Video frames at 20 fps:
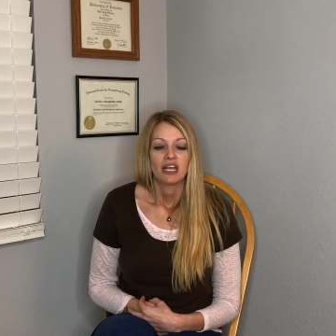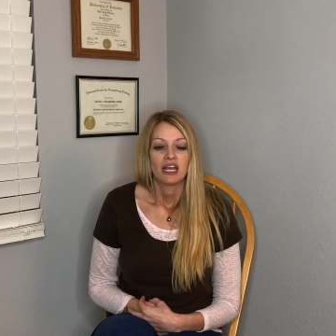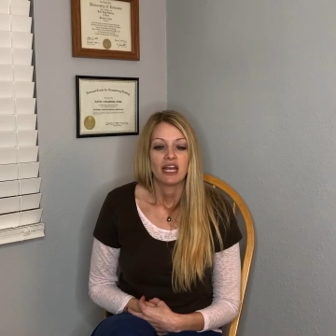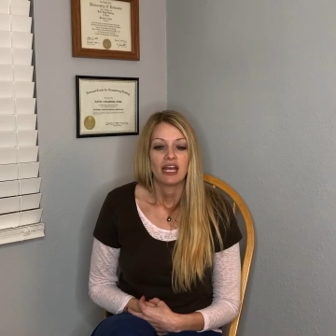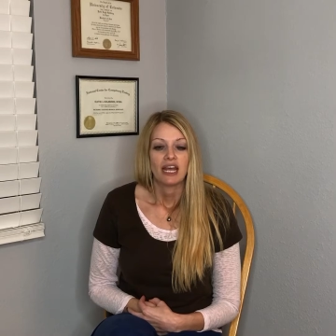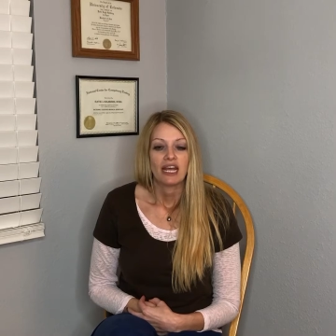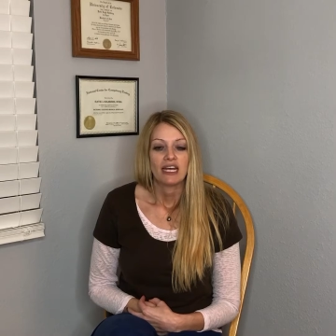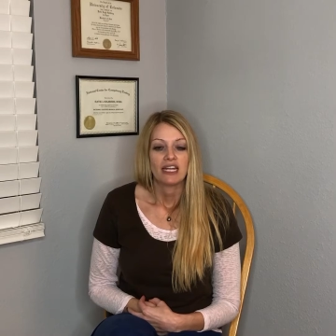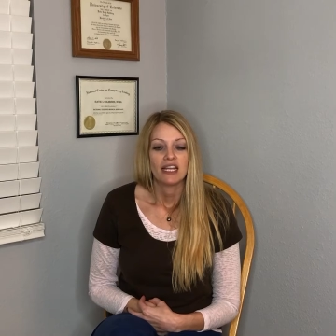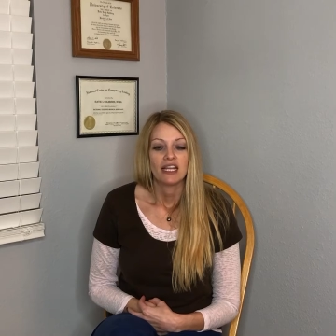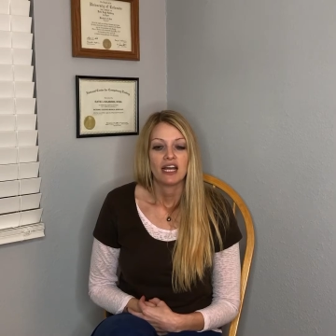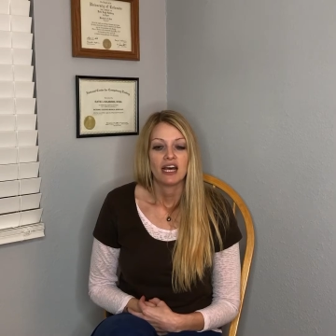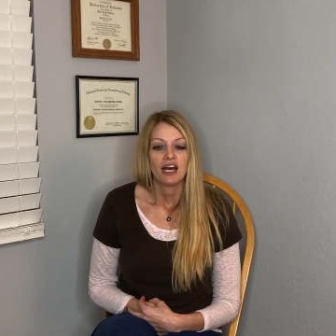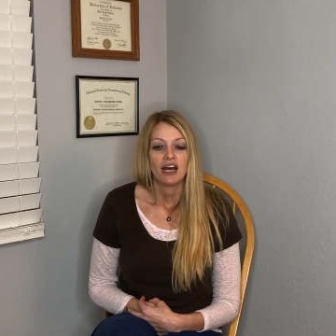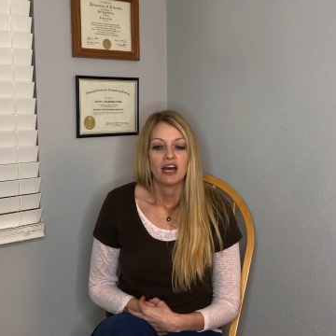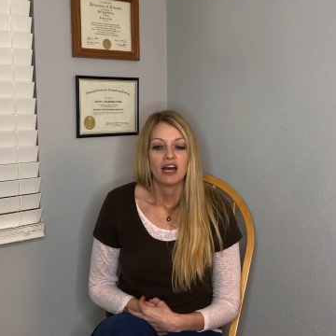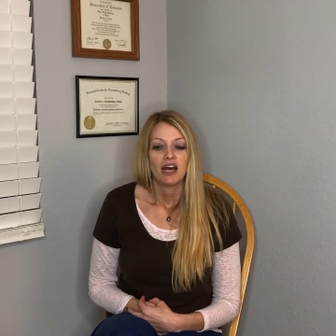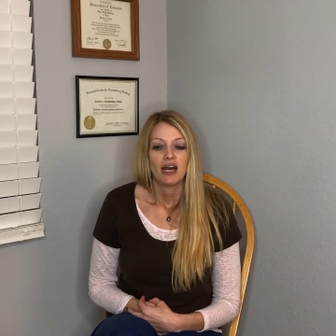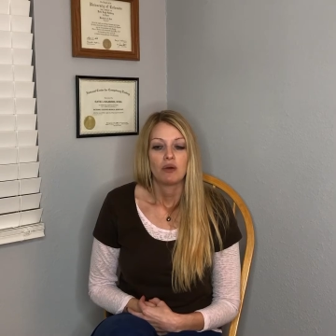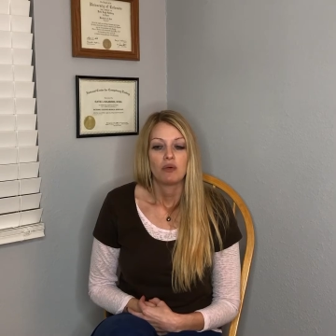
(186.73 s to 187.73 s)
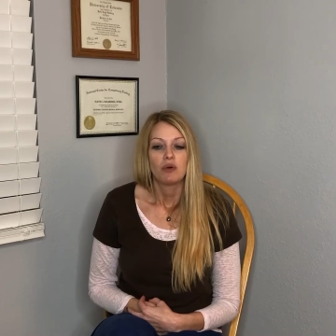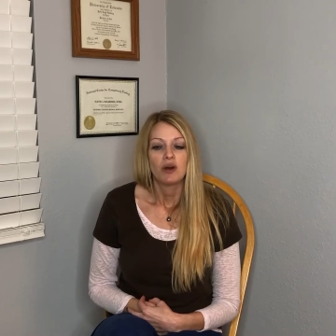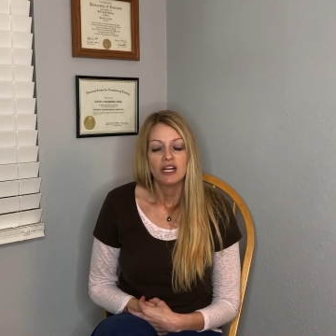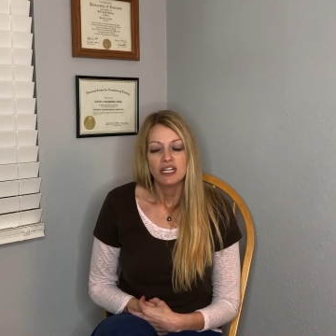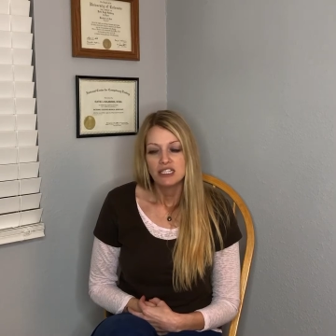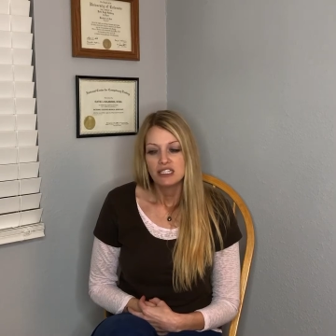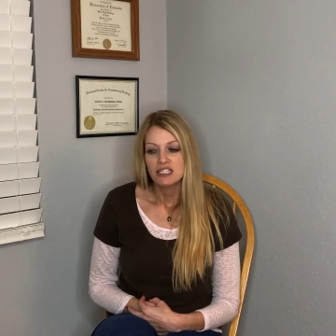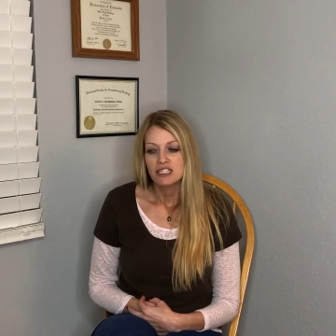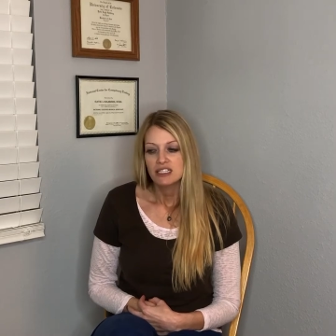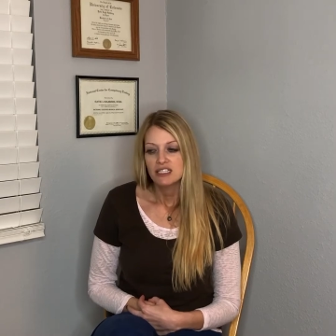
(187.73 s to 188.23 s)
And I
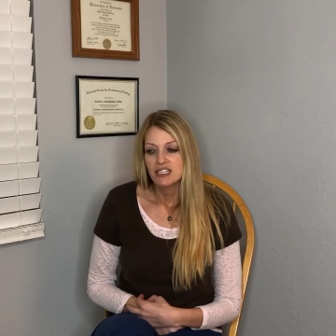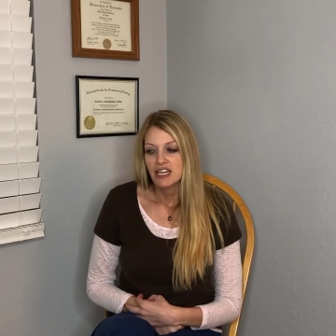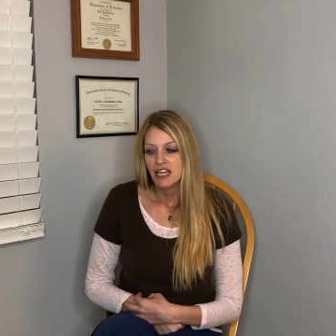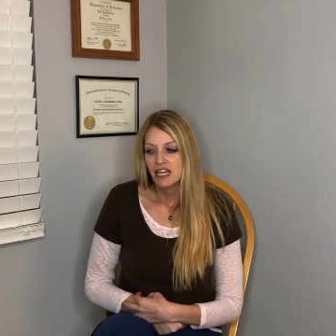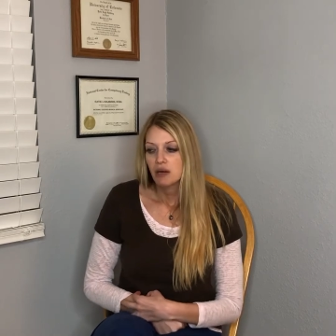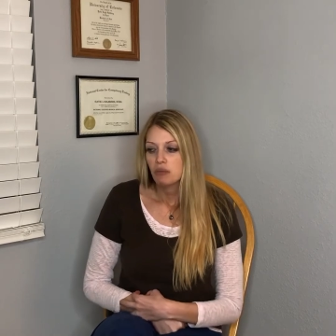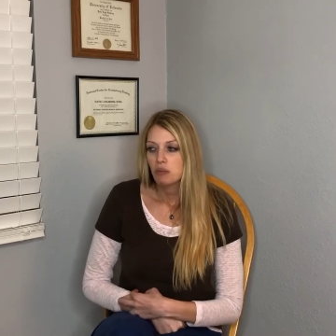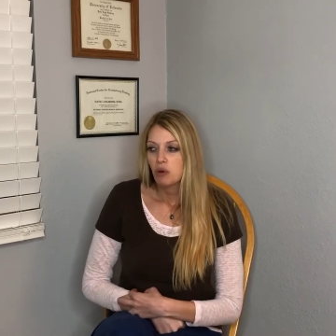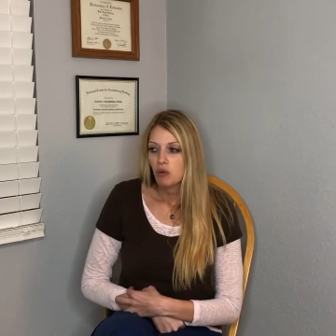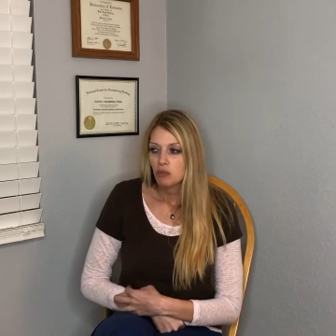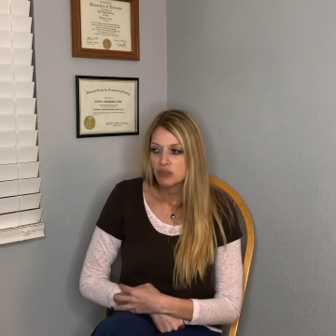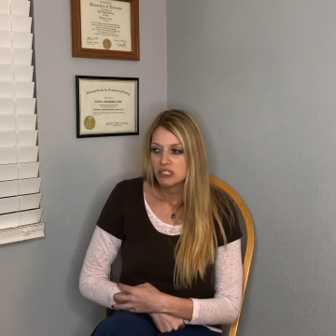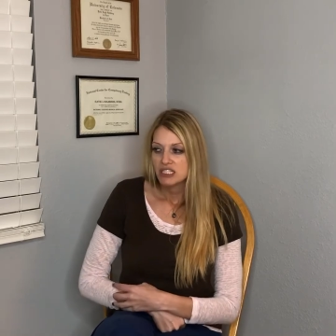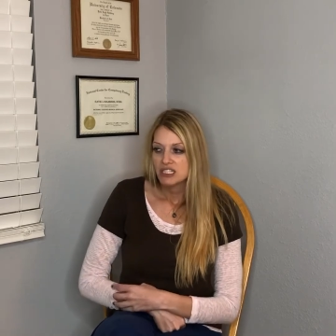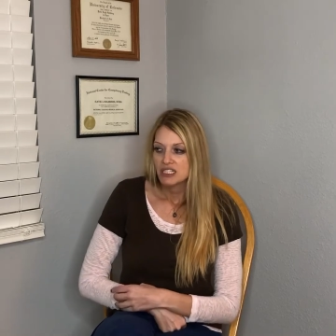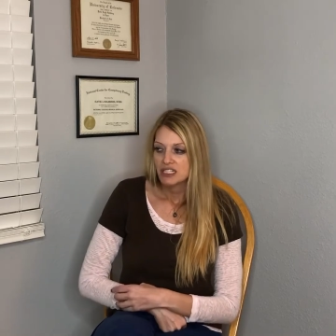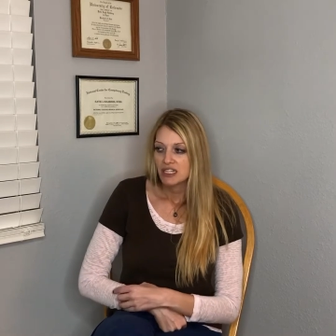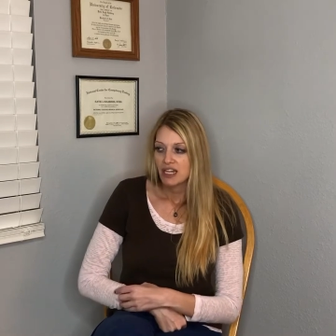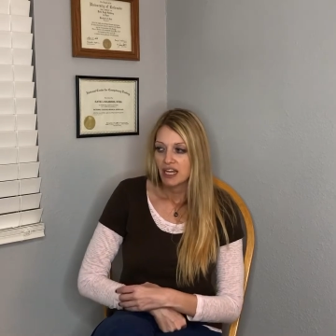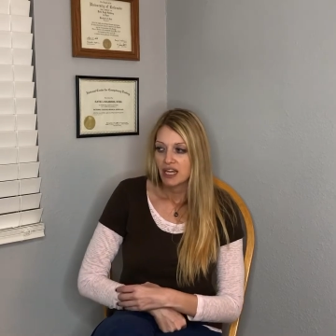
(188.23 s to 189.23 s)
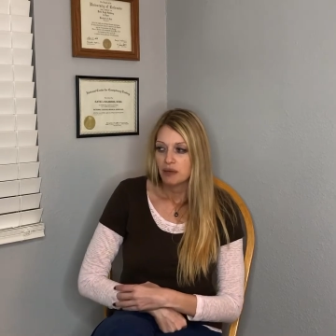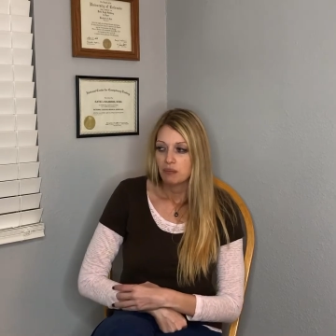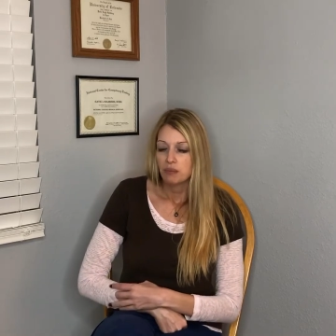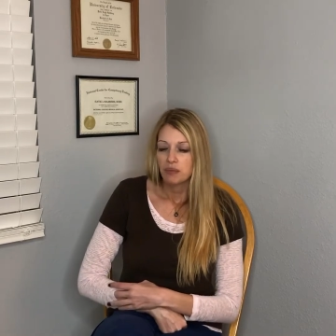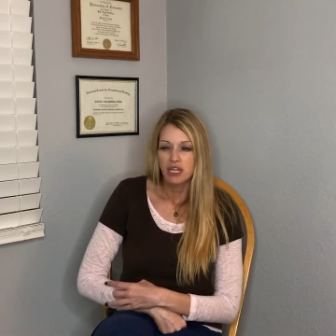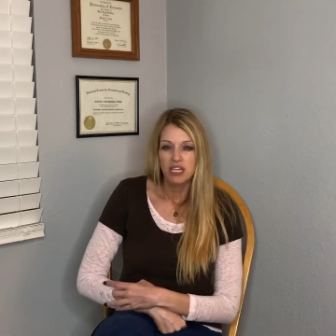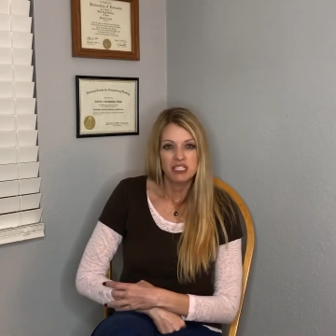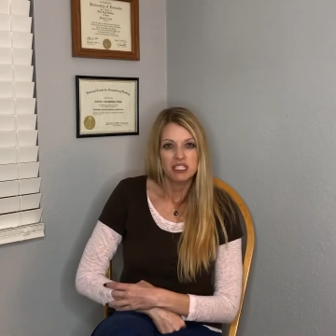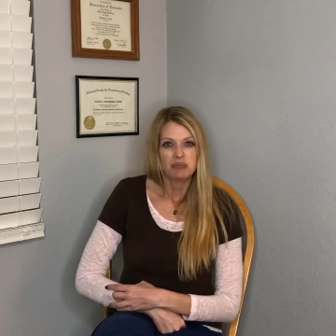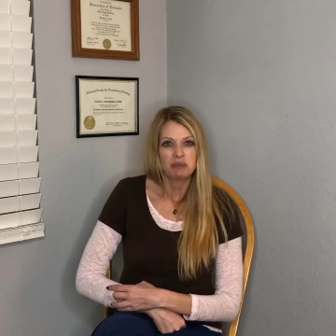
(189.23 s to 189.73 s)
wanted to take a moment tonight,
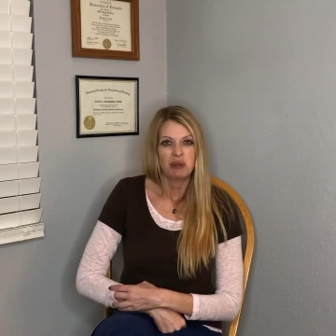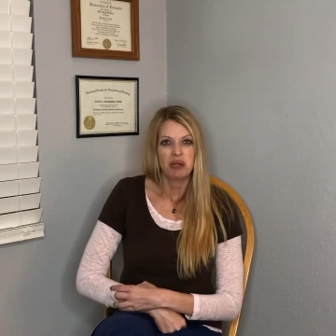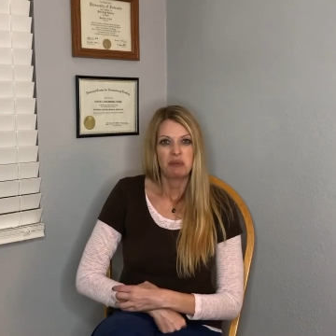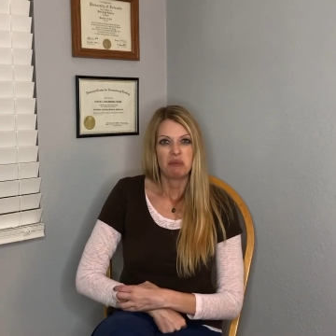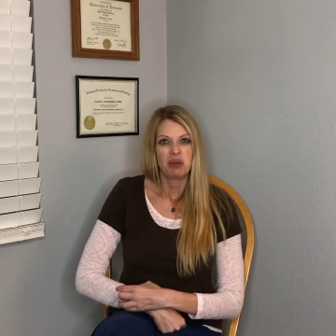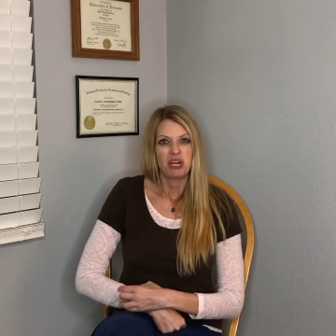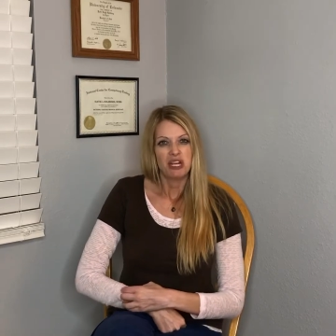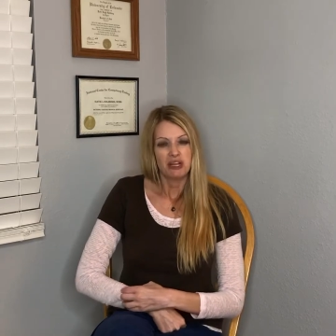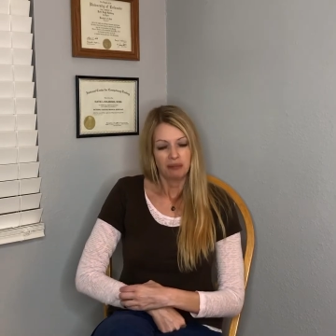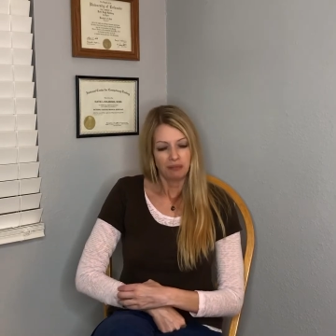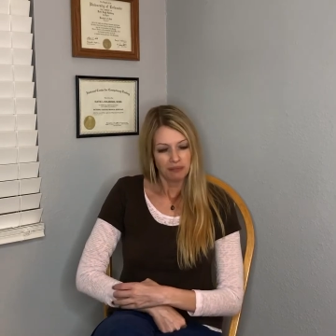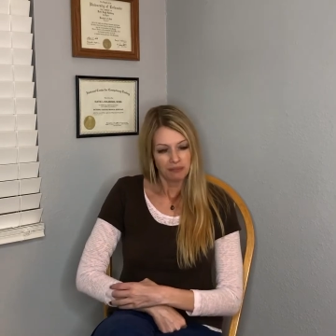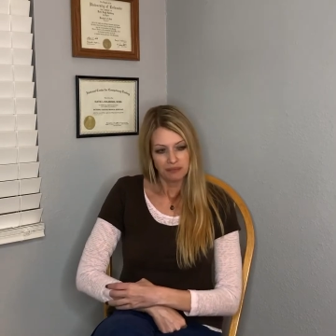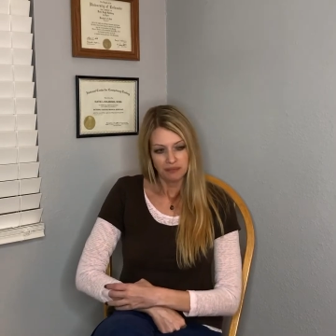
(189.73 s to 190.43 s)
because it's been a minute